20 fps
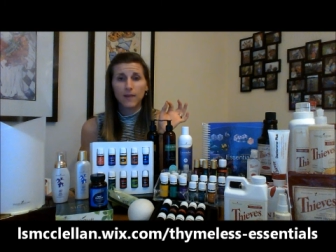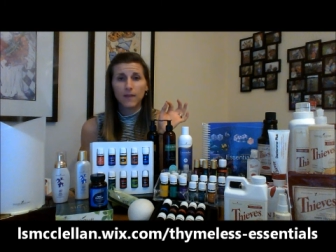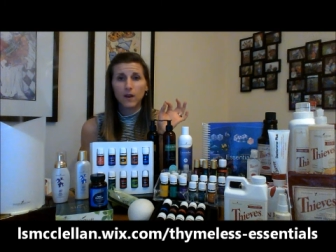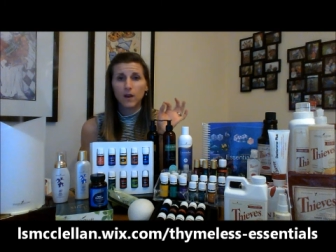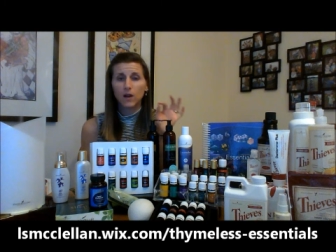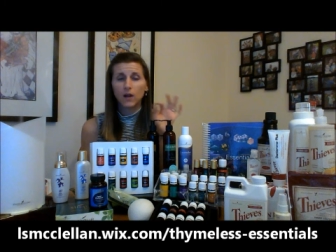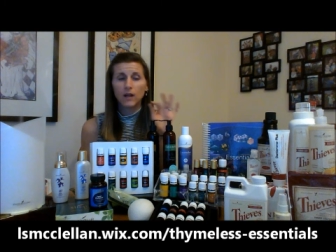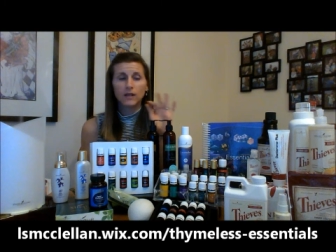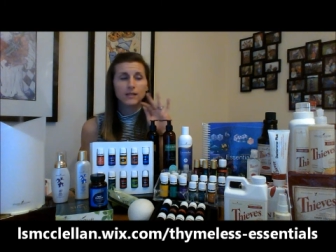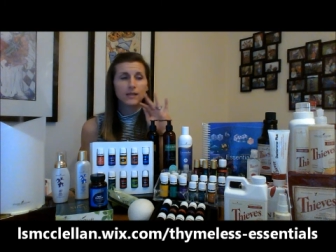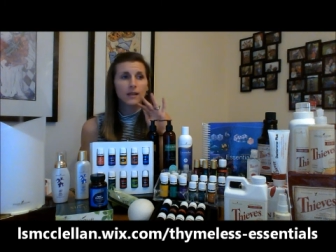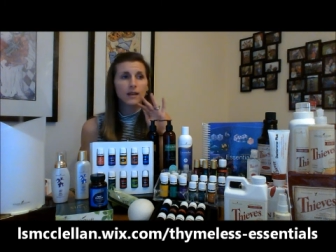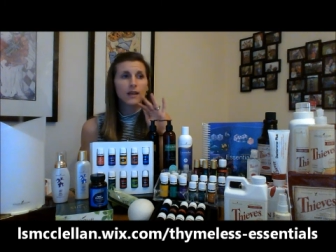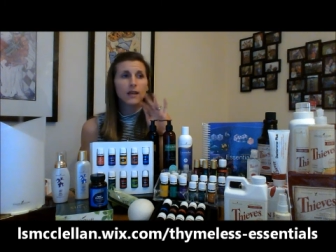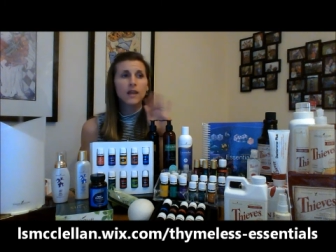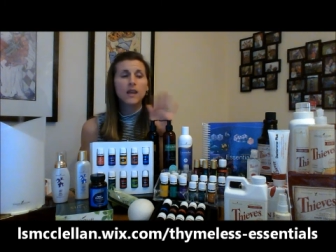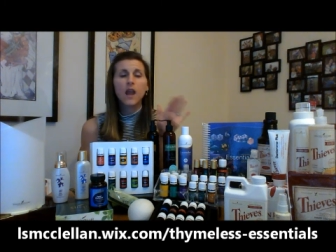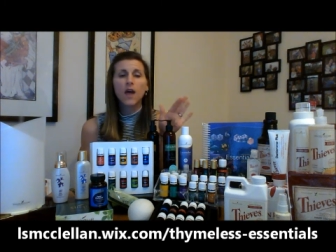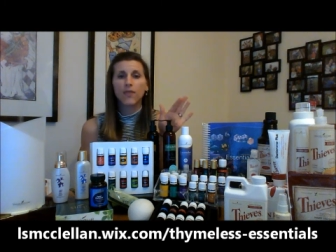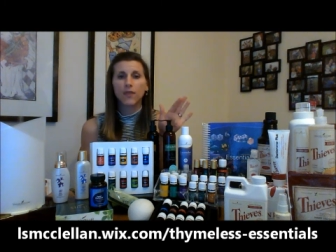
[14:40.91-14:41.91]
in there, it's like
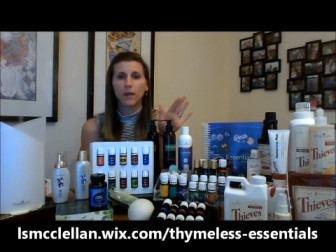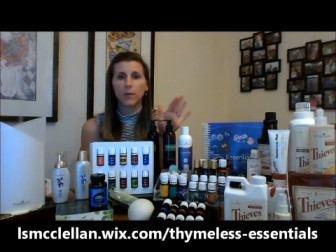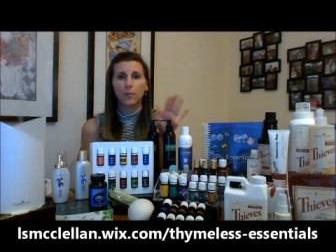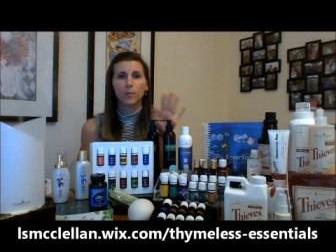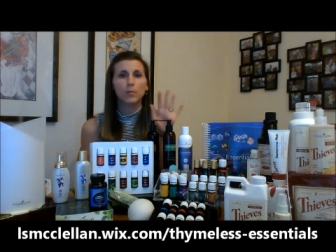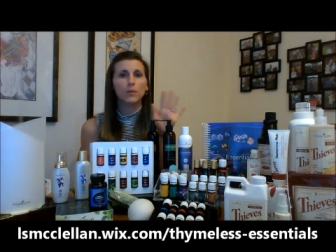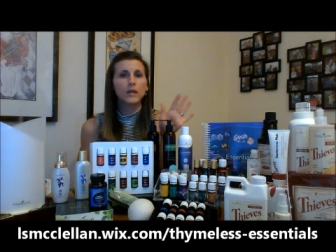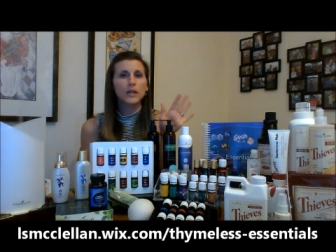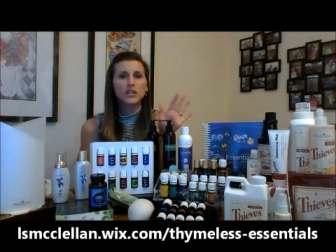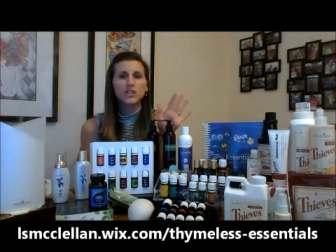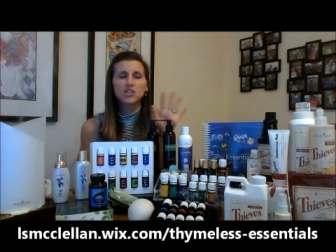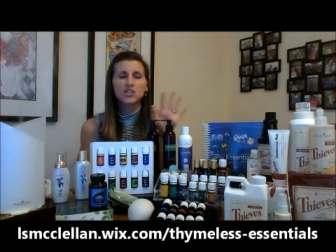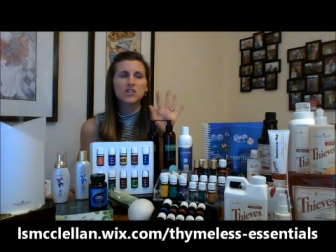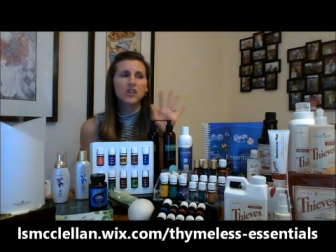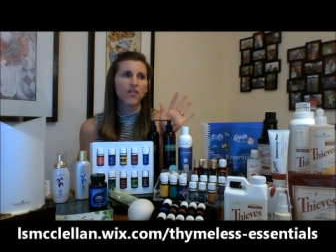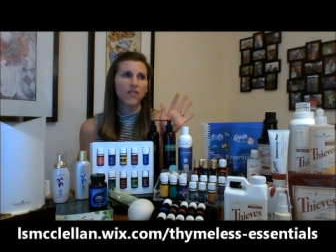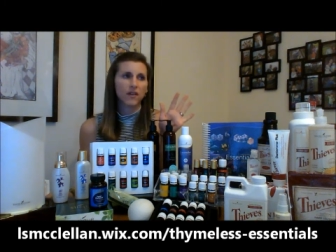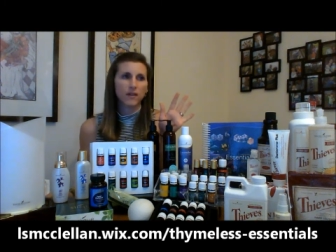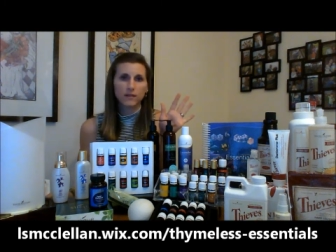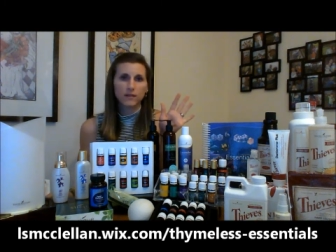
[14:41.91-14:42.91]
nothing. Bleach,
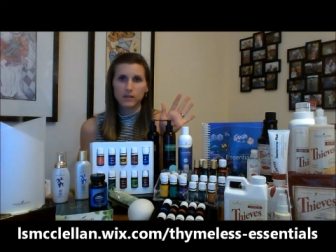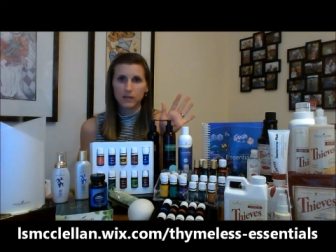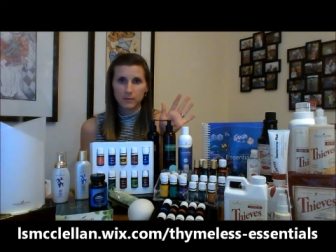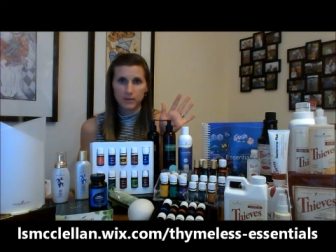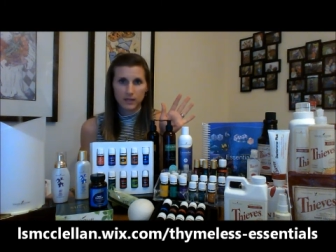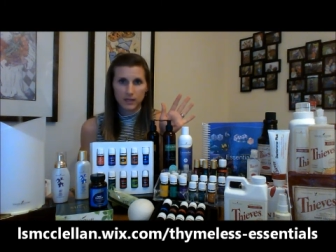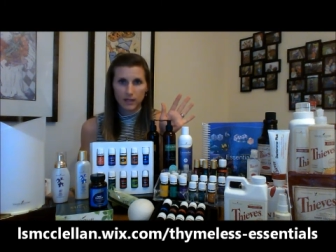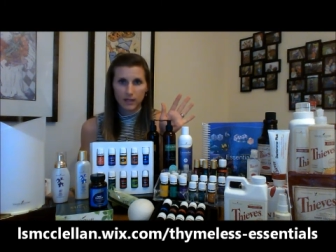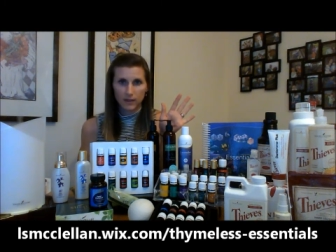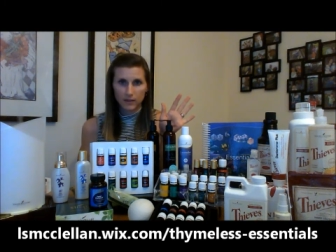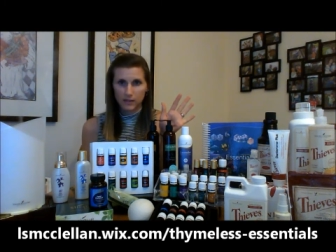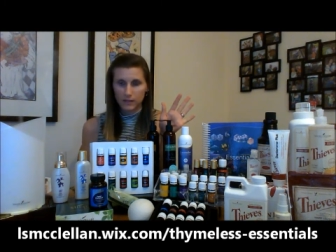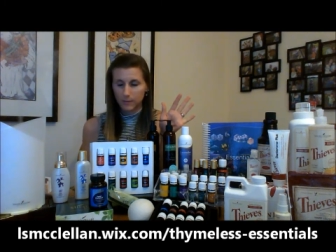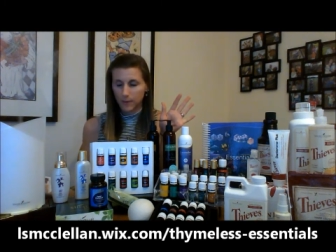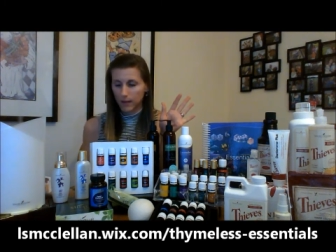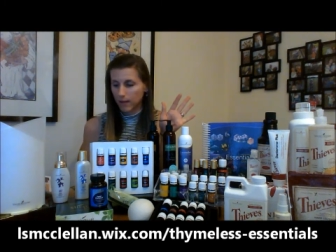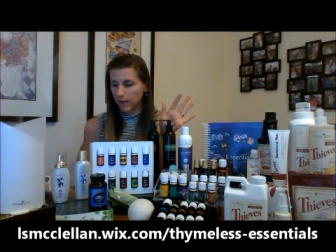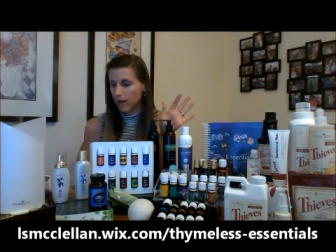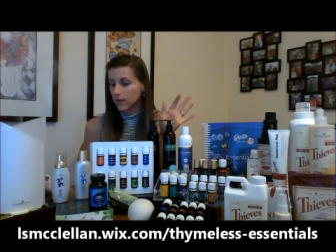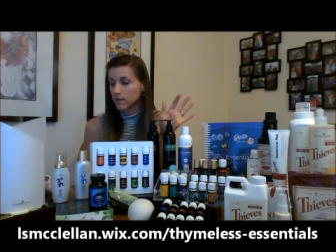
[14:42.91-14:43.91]
nothing seems to get the
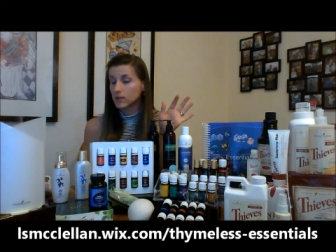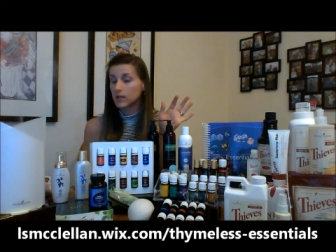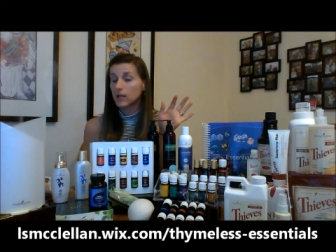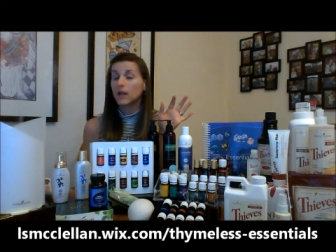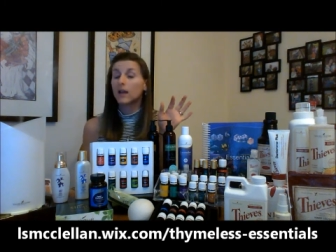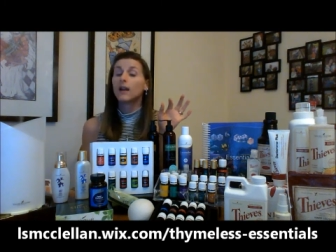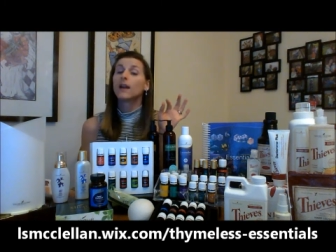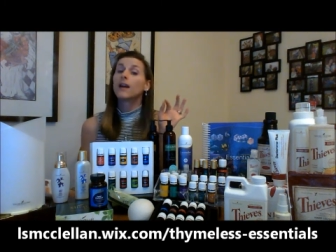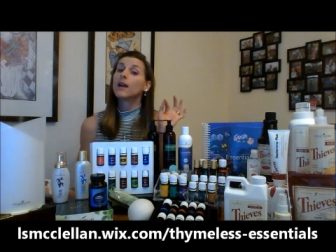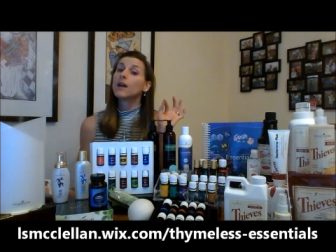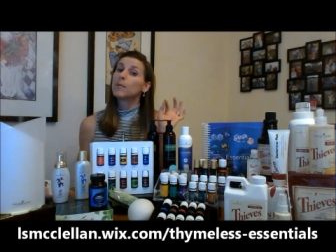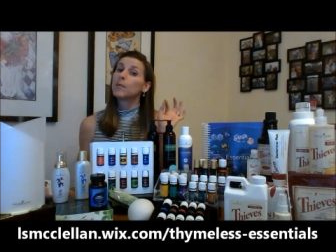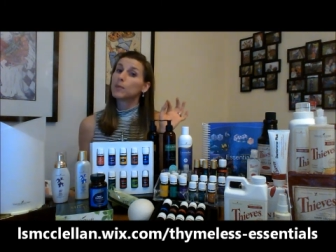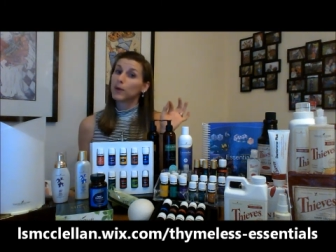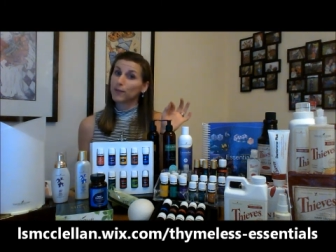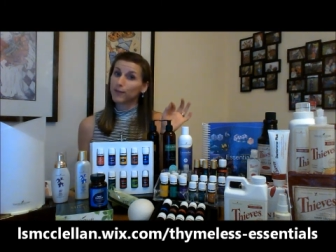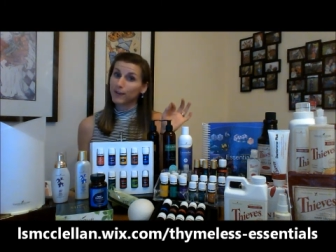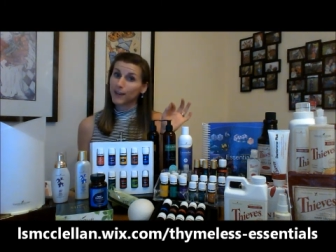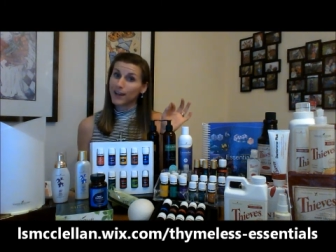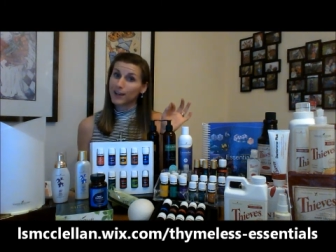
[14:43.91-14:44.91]
smell out.
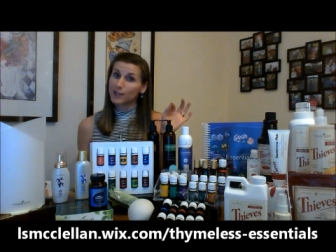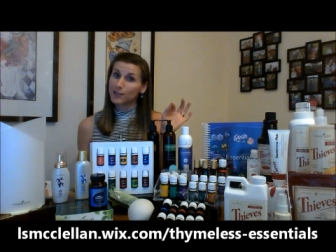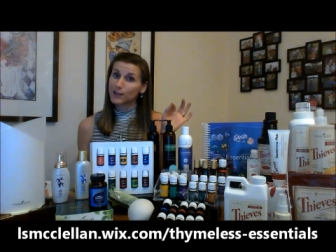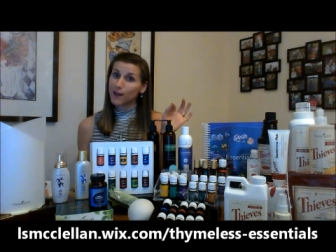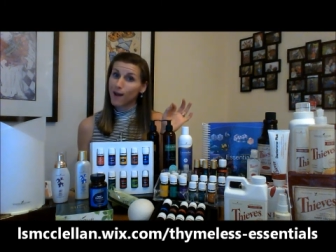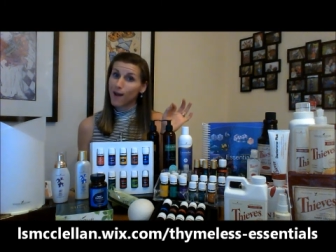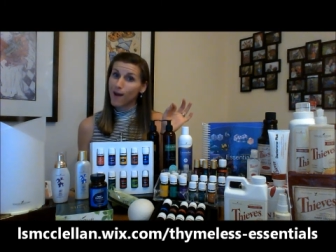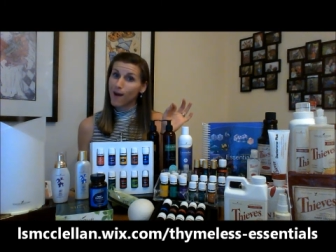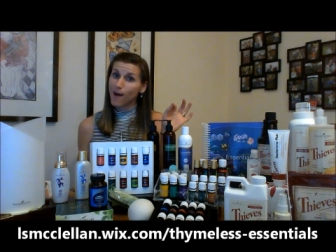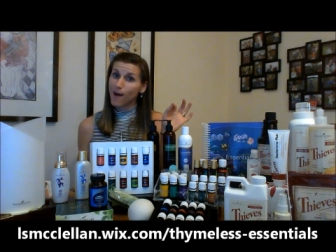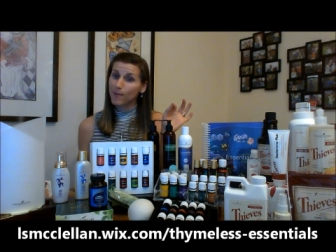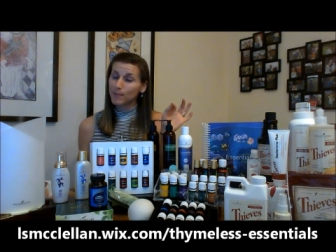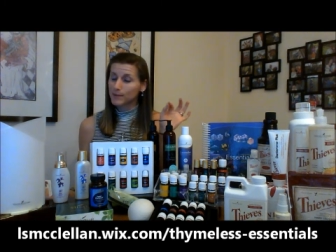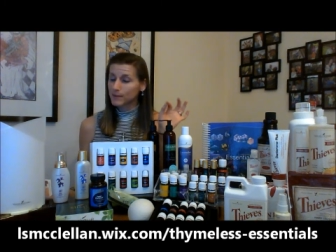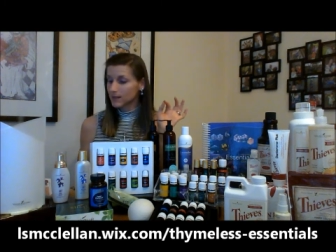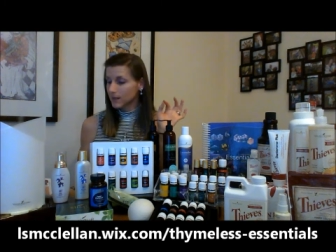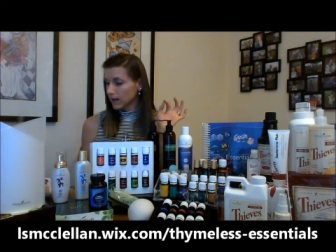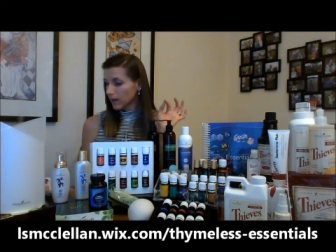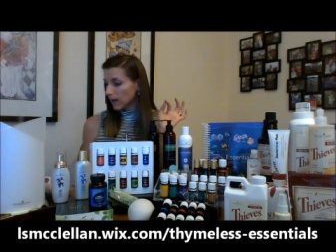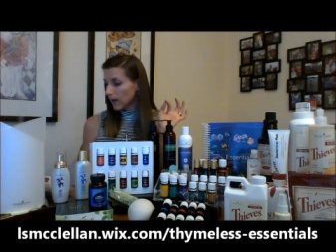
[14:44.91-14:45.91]
Purification
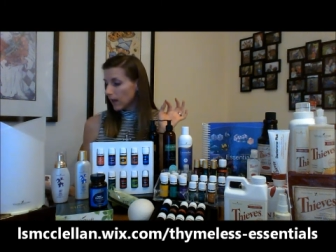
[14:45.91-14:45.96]
helps.